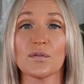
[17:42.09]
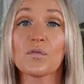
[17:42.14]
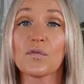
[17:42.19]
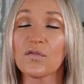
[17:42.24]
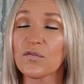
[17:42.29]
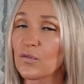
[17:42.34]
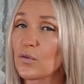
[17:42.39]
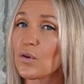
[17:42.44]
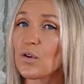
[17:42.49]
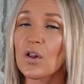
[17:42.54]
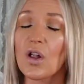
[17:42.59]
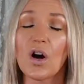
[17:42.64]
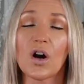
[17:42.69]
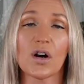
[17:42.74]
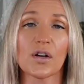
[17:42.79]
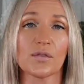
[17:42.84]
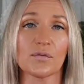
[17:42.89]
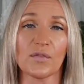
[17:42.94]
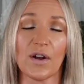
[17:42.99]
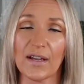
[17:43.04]

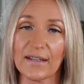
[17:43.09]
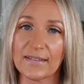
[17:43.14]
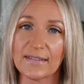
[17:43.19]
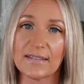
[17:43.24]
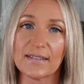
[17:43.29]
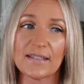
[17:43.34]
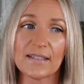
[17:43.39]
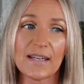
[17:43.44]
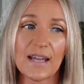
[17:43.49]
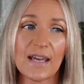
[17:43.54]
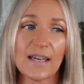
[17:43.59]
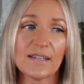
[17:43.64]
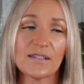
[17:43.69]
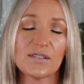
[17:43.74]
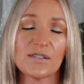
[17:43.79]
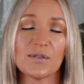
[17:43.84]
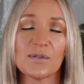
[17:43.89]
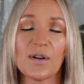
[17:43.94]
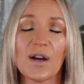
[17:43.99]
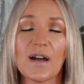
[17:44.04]
full-on rest days,
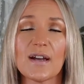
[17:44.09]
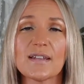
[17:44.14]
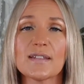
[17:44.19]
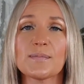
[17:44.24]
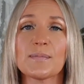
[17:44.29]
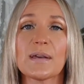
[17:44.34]
you guys,